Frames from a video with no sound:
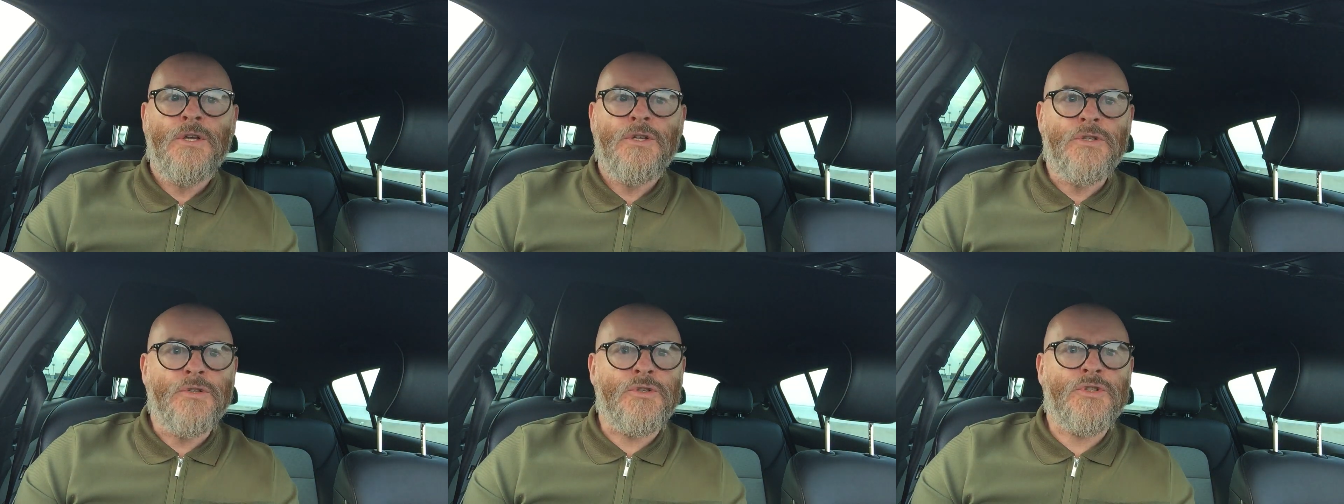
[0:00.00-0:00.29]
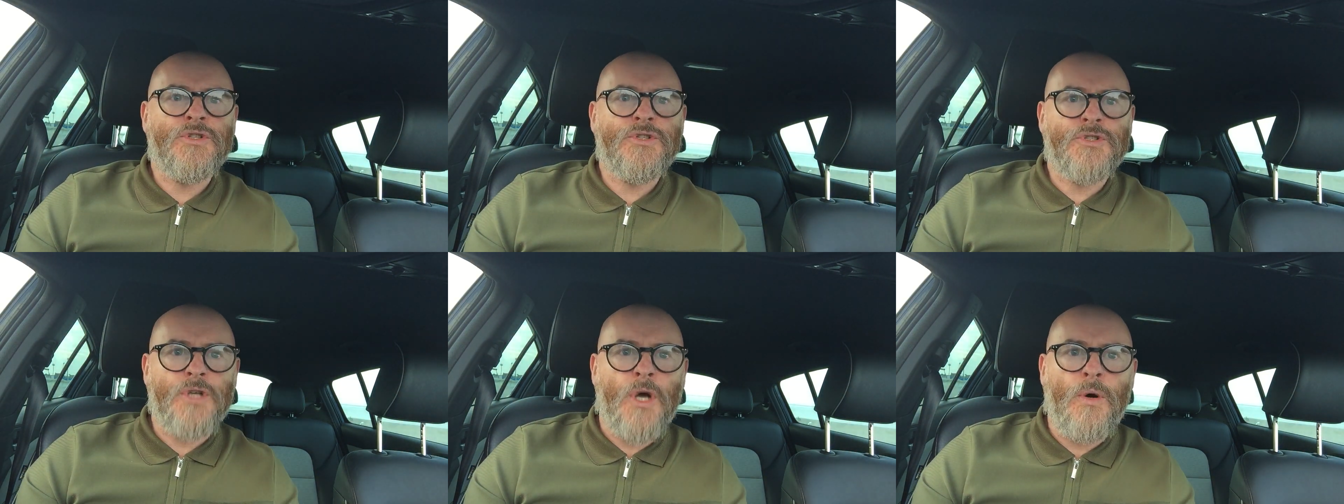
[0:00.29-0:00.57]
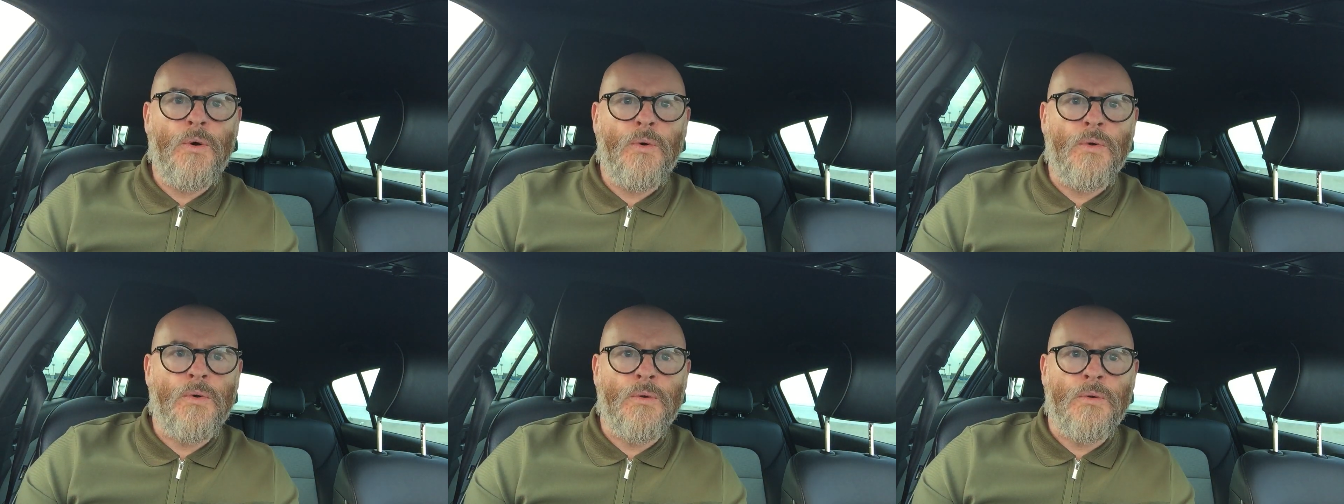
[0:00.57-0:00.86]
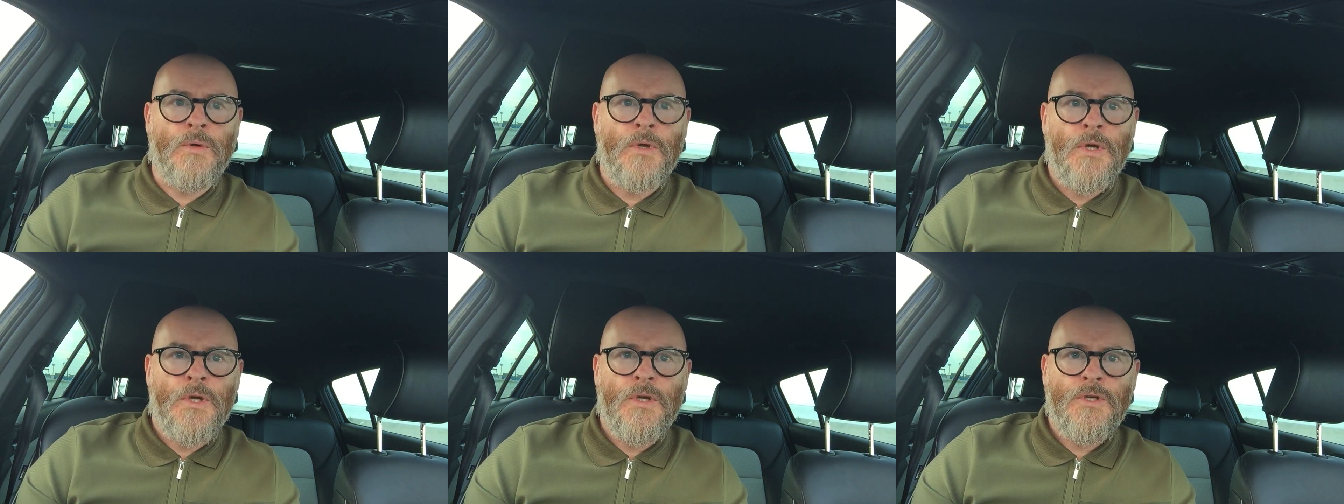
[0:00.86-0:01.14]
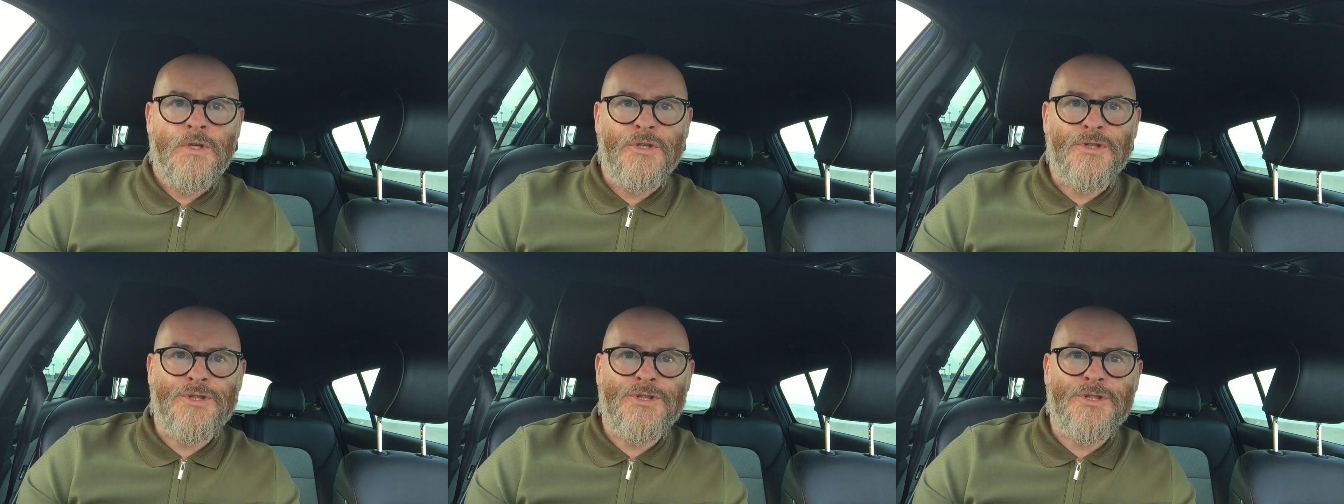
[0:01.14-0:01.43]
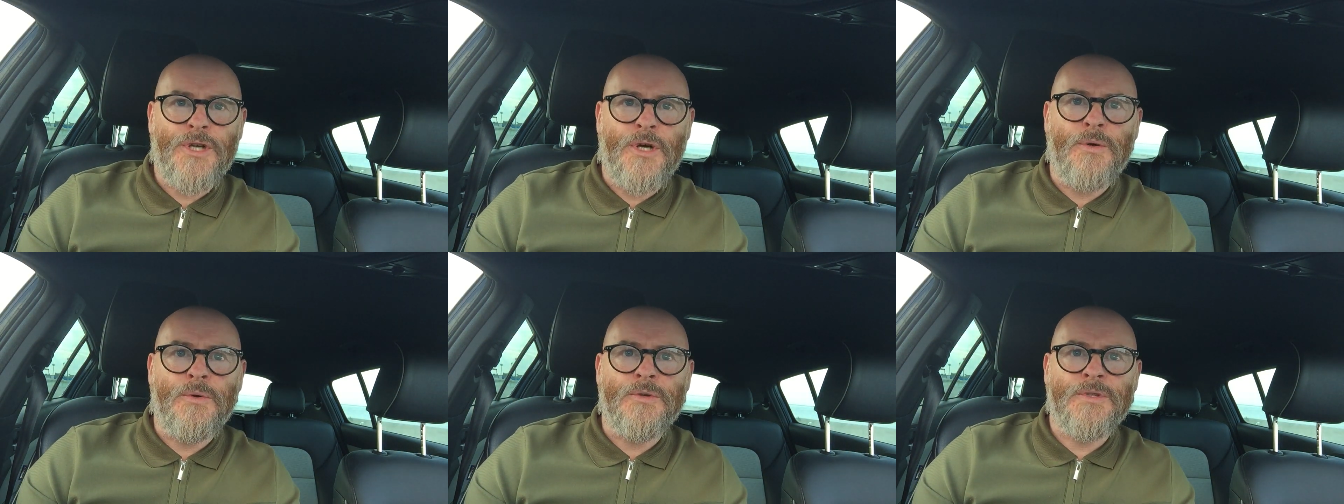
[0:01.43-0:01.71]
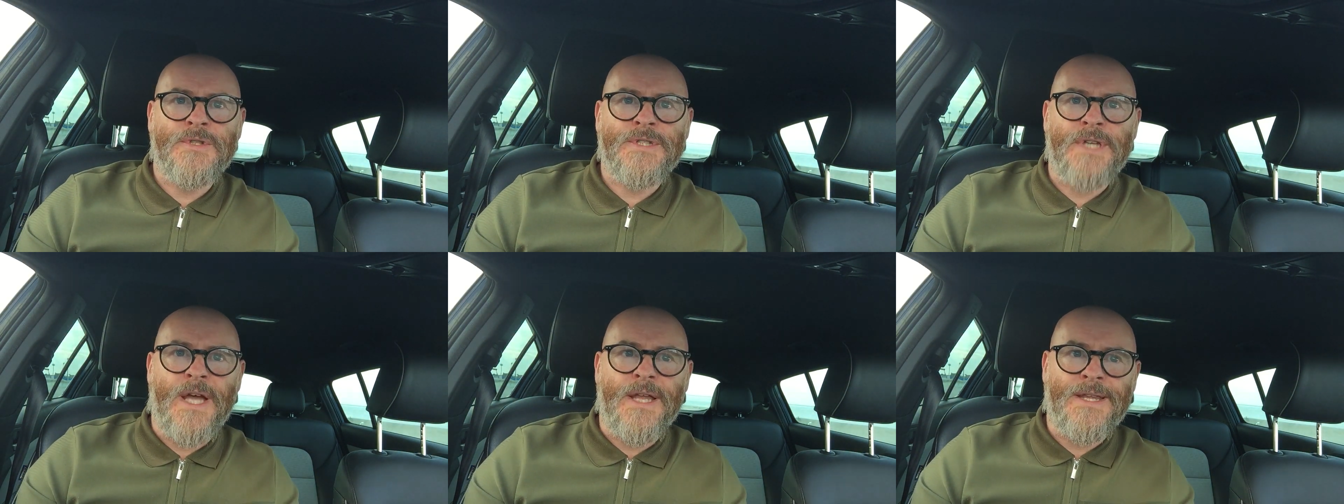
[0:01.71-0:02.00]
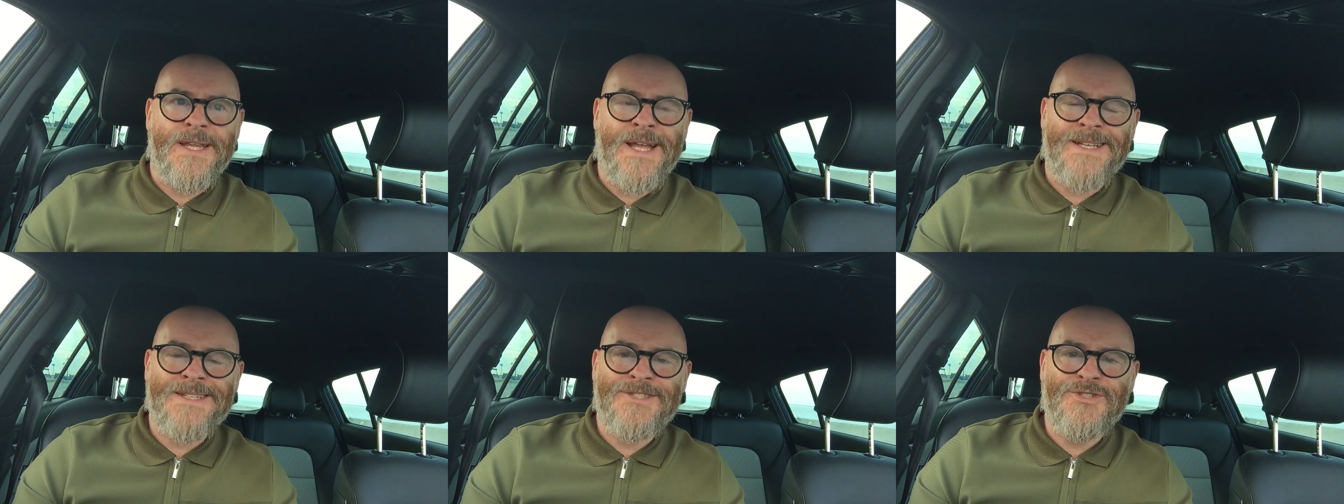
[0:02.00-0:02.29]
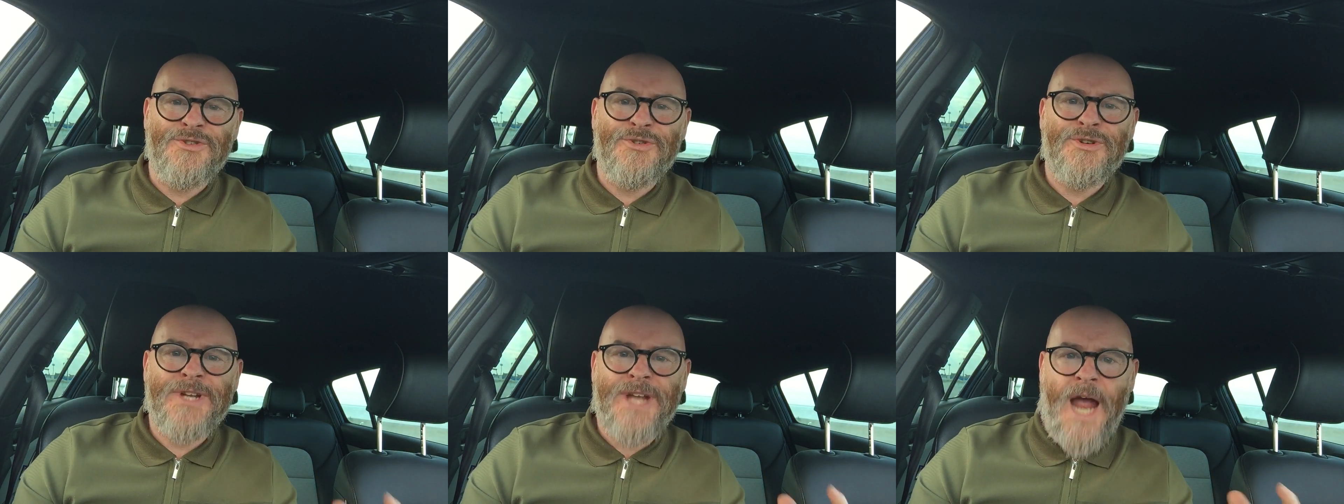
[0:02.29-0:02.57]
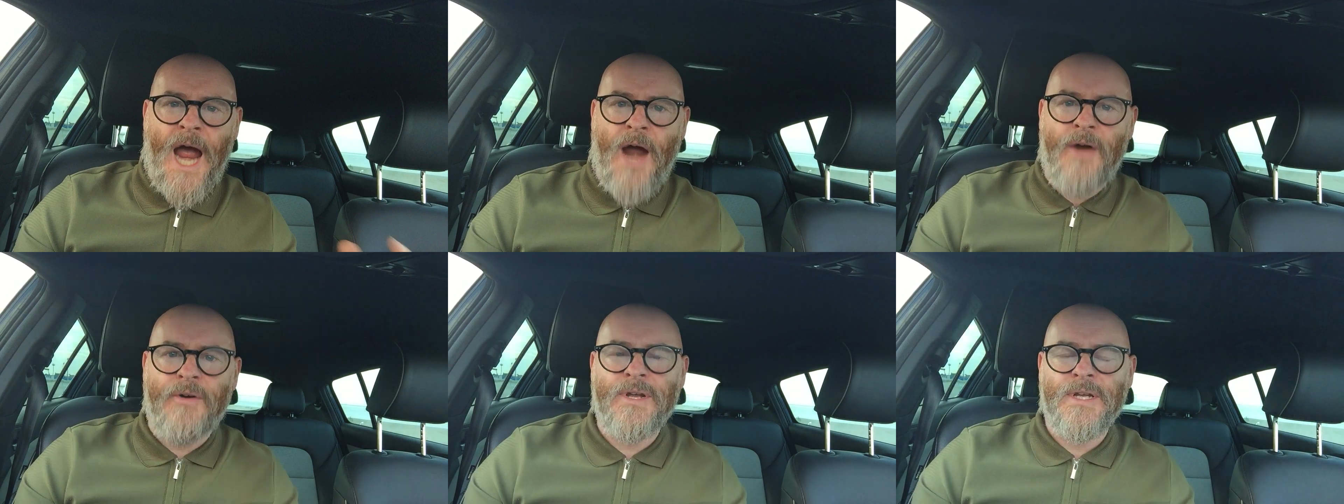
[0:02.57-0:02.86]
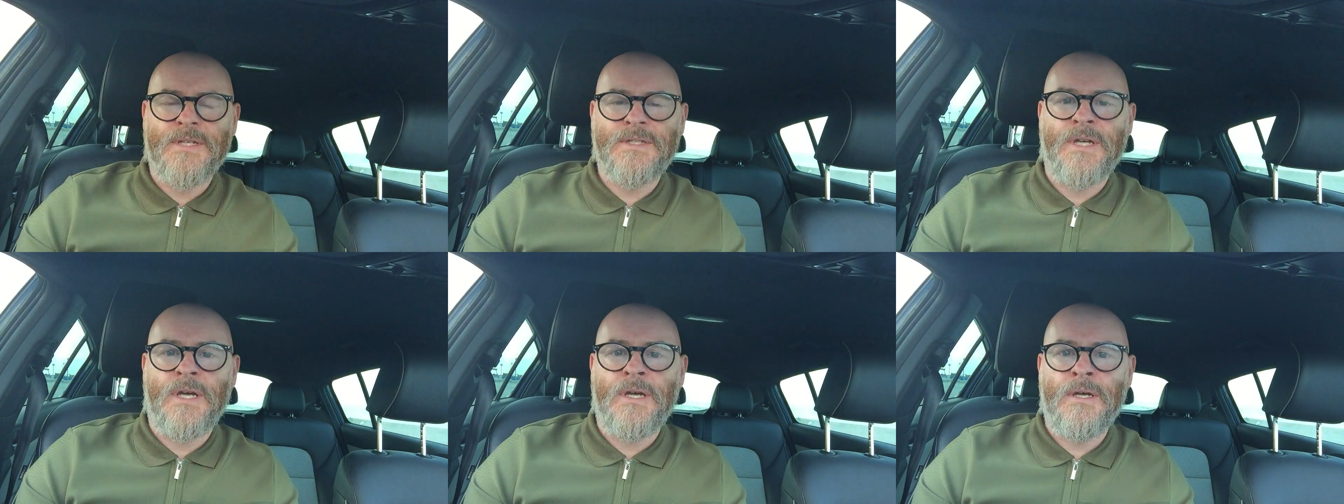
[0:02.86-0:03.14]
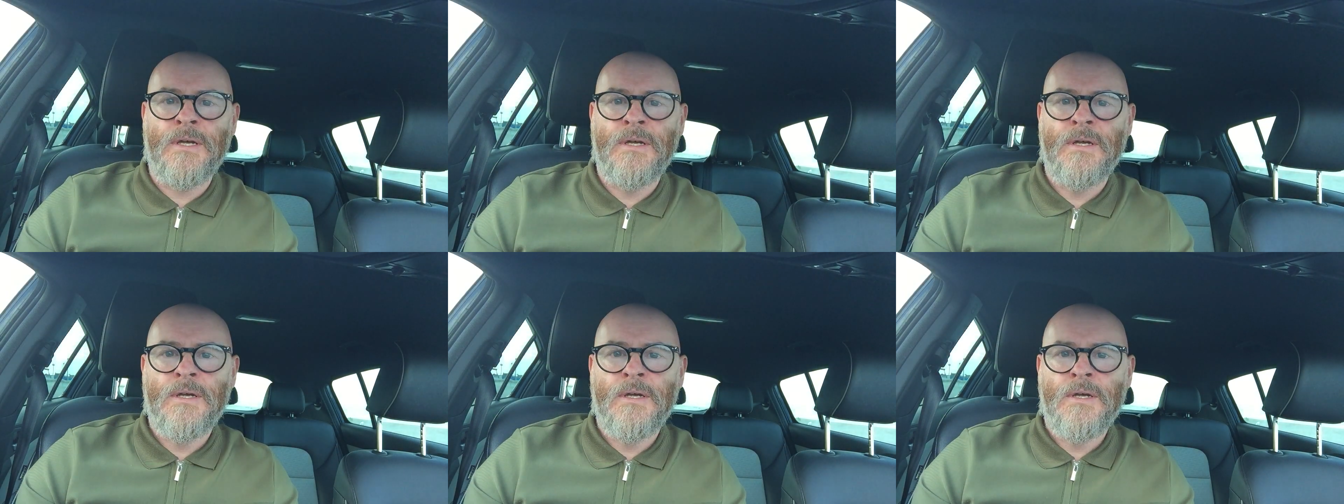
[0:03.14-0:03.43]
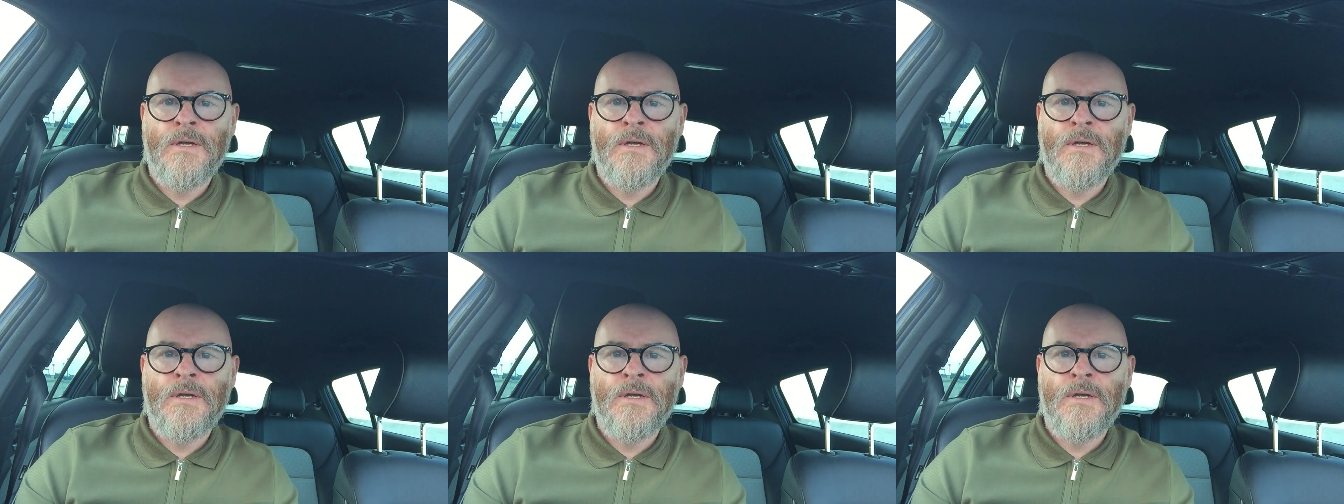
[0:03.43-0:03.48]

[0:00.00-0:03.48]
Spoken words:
Your soul set, that's your character.